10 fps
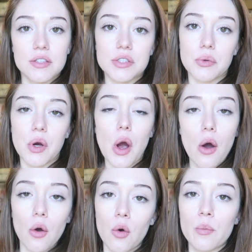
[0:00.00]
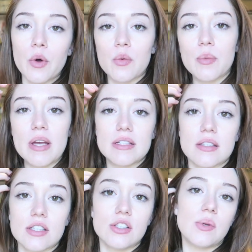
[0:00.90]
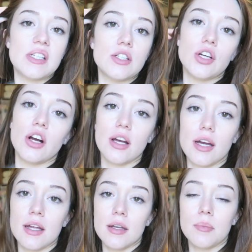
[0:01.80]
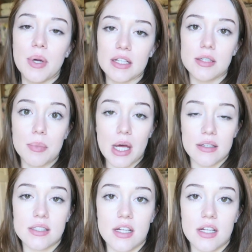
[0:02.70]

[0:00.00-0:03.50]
So we're home. We basically just went to Target and picked up that